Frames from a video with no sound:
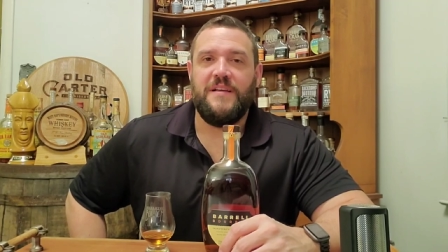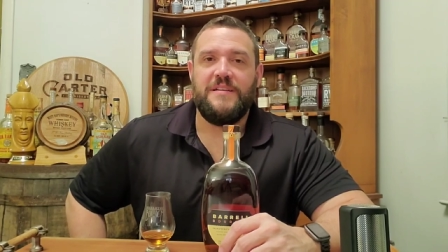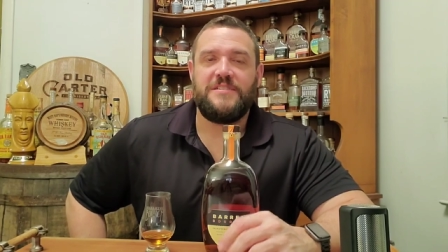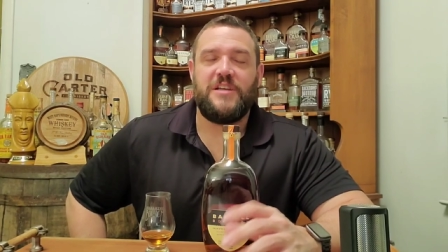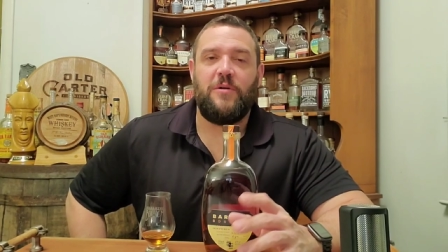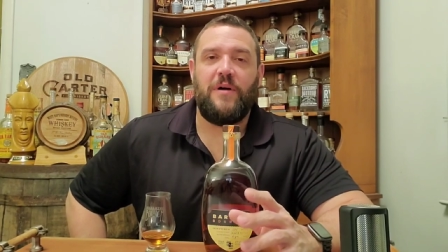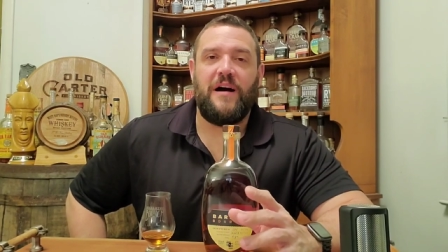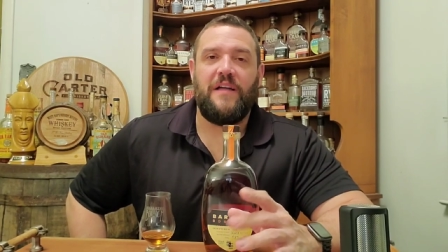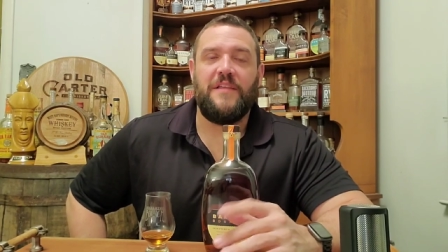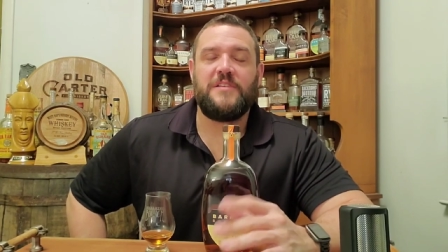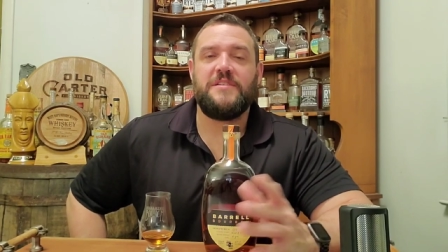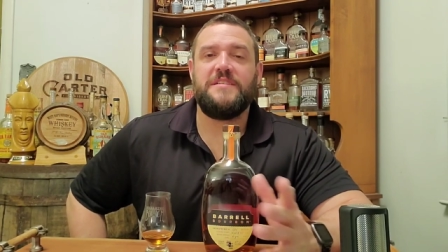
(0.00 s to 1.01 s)
So uh,
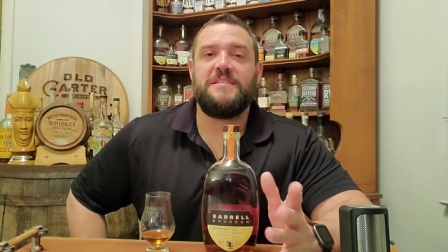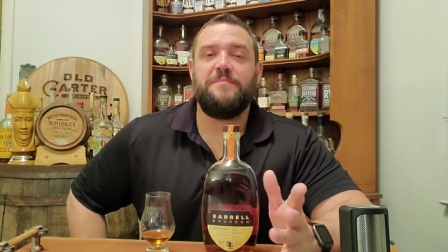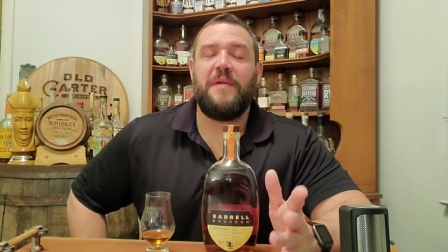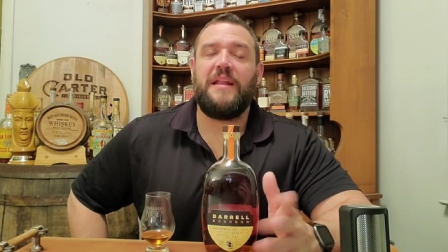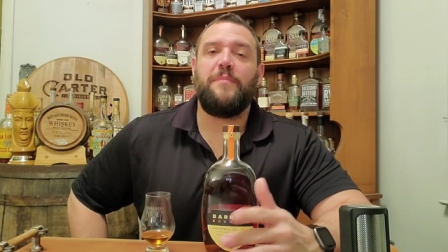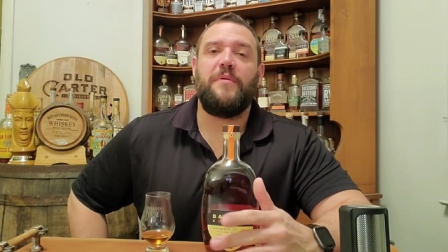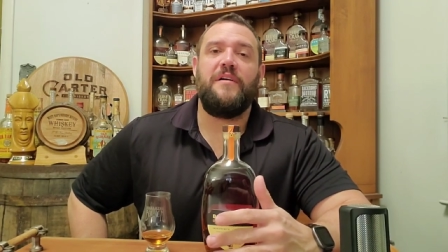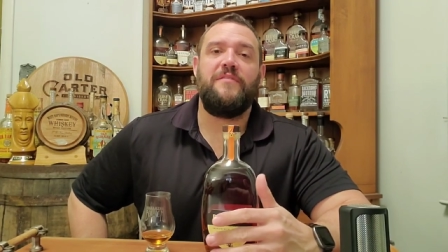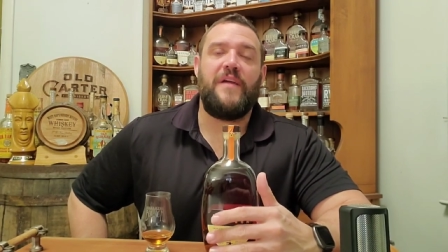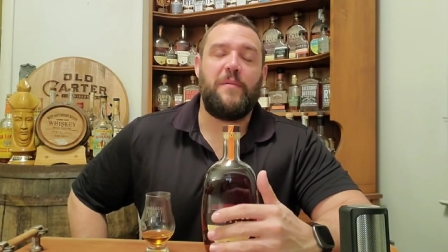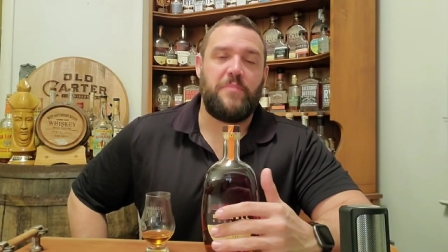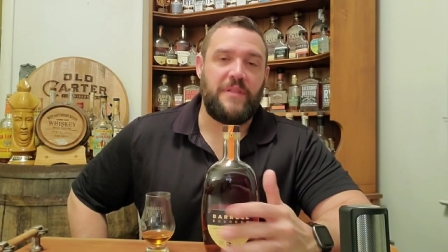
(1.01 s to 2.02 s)
this is made up
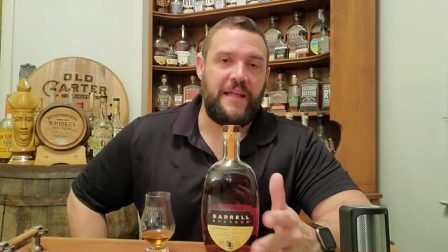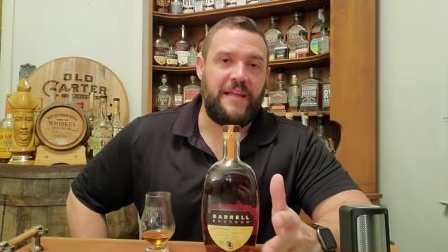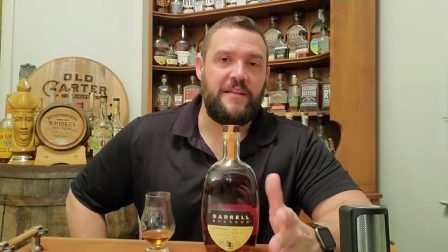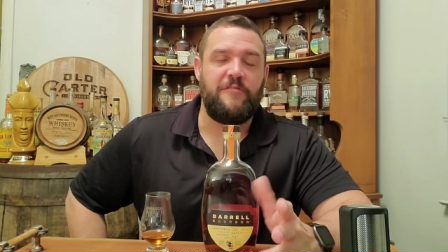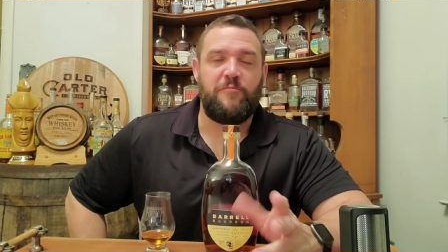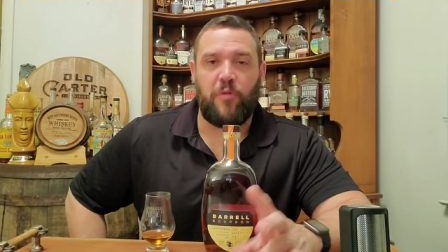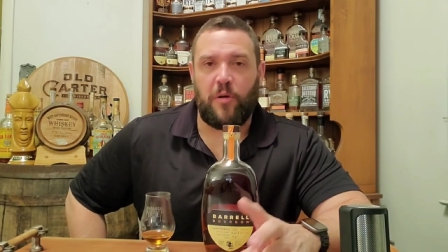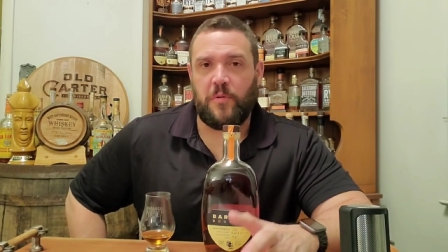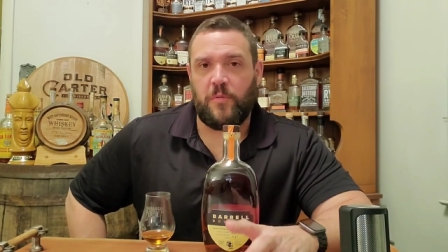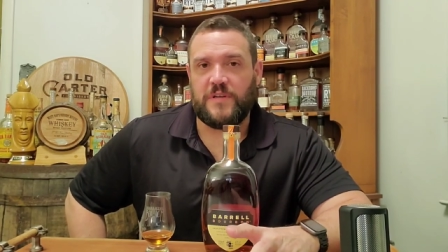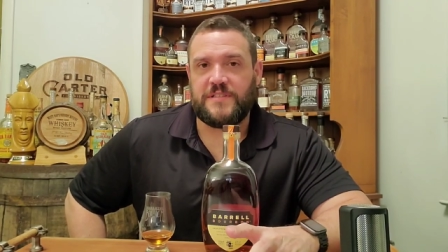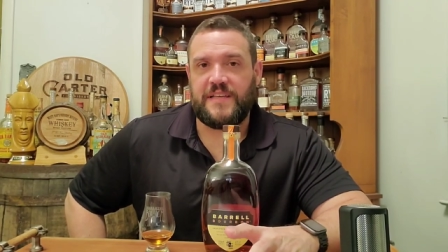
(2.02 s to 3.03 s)
of a blend of
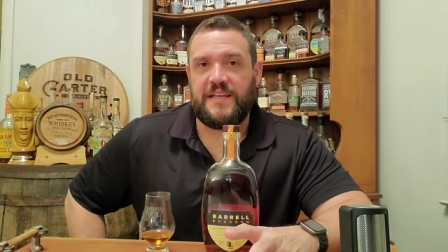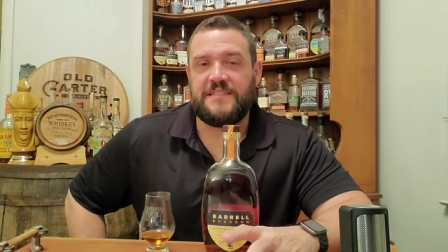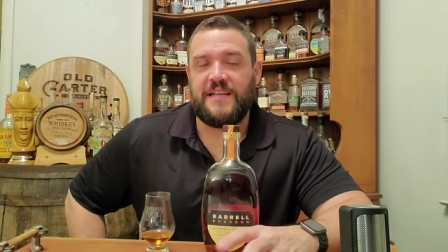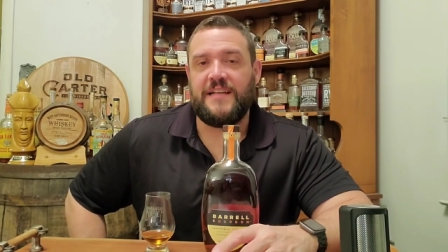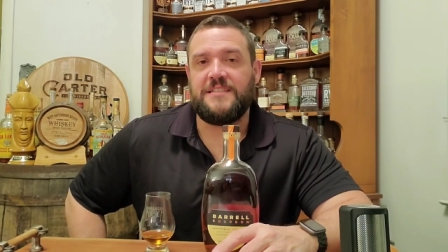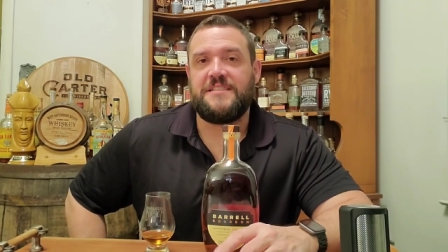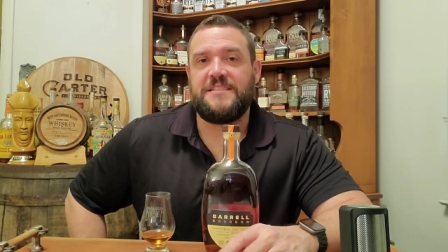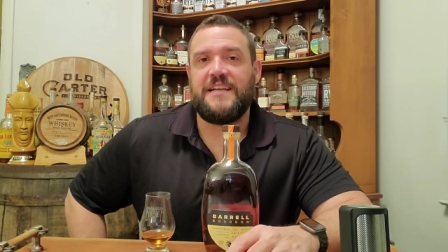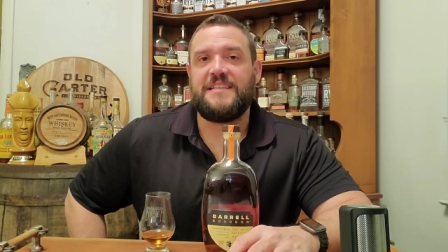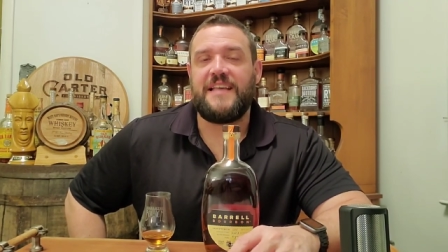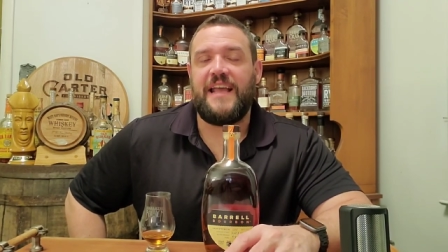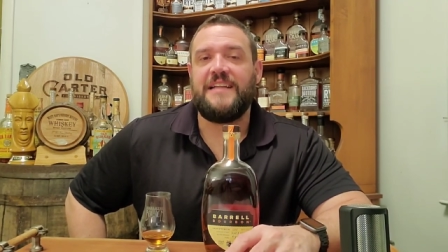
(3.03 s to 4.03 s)
bourbon whiskeys aged
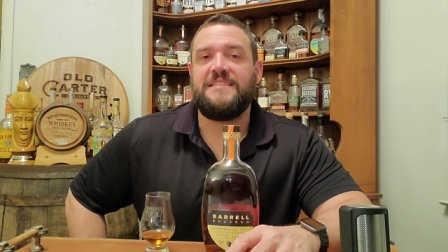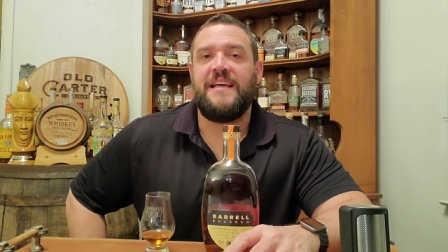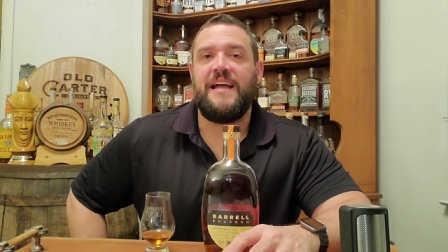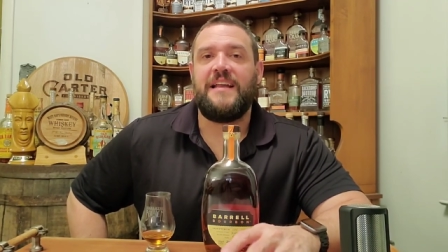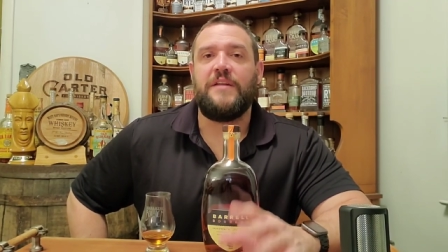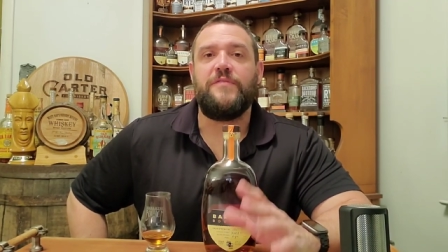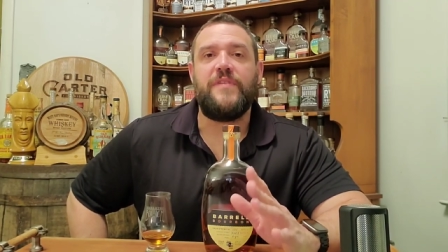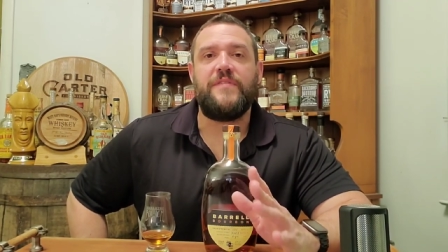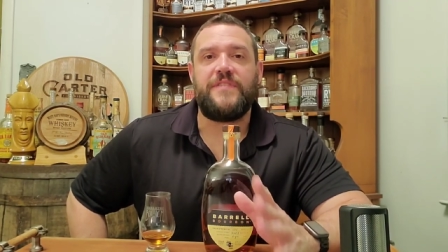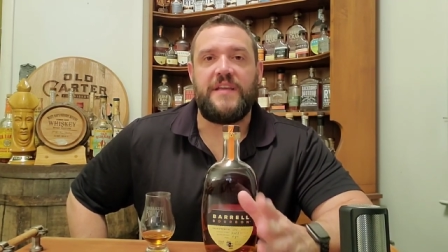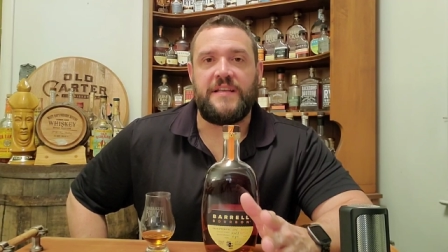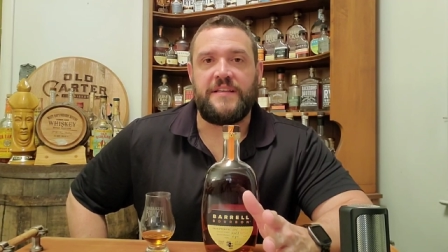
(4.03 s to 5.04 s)
six, eight, ten, and
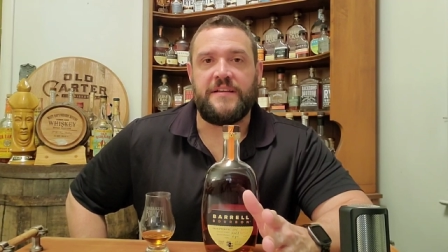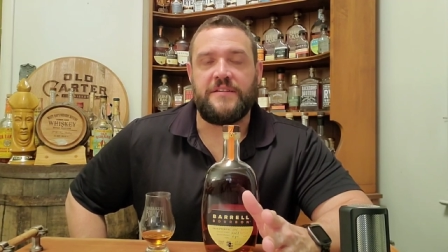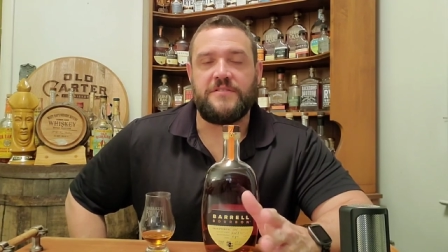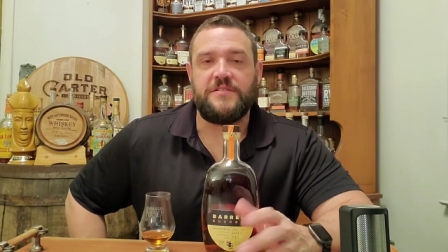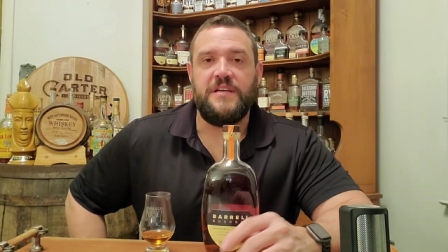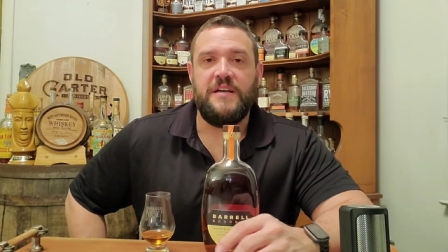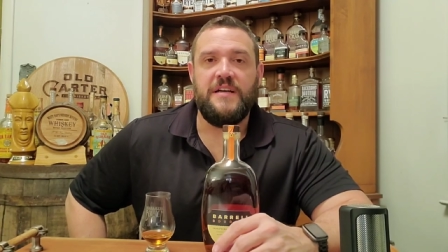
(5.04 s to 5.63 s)
fifteen years.